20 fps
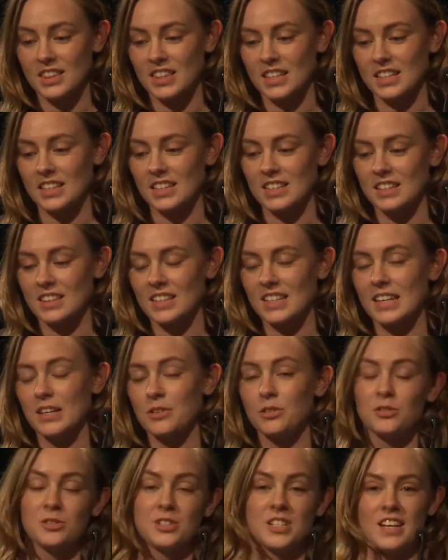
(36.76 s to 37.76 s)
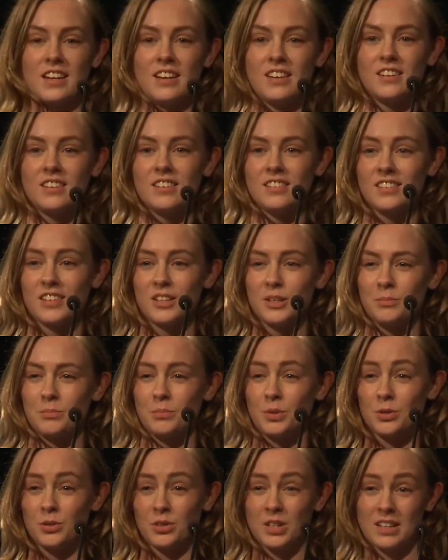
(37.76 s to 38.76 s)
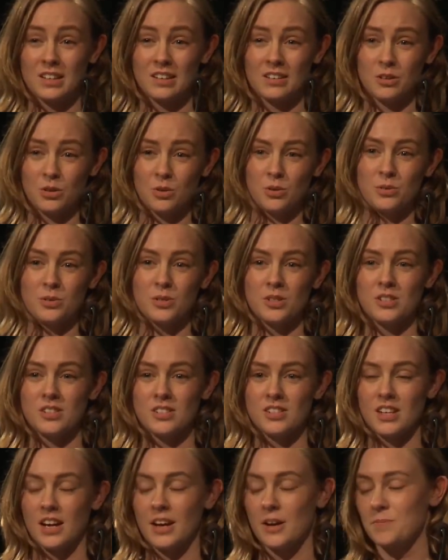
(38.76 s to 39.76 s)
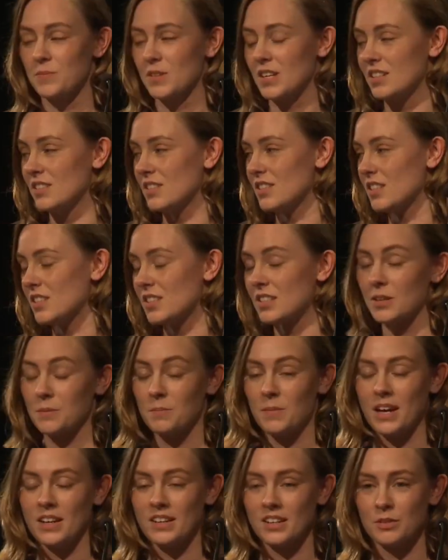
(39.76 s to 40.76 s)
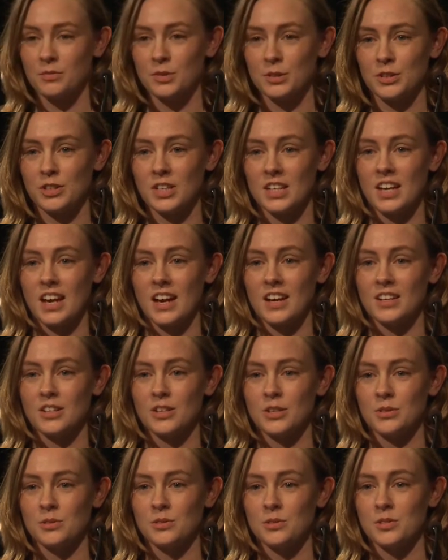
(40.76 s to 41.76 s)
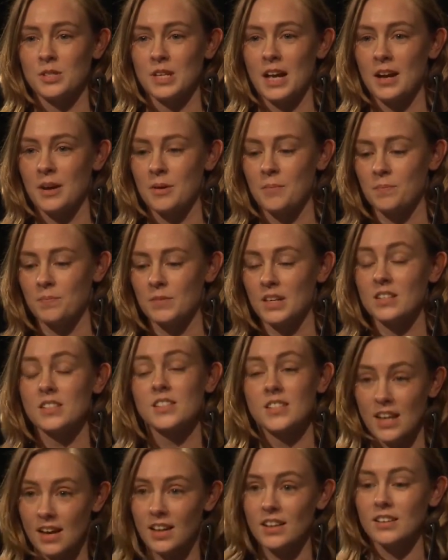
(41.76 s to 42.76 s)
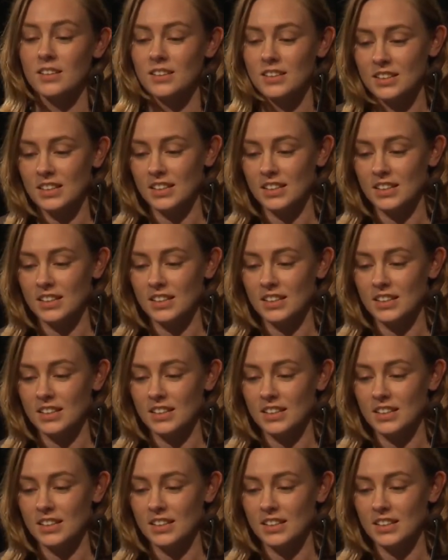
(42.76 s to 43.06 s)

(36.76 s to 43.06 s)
The year 13 computing course consisted mainly of learning how to use Excel.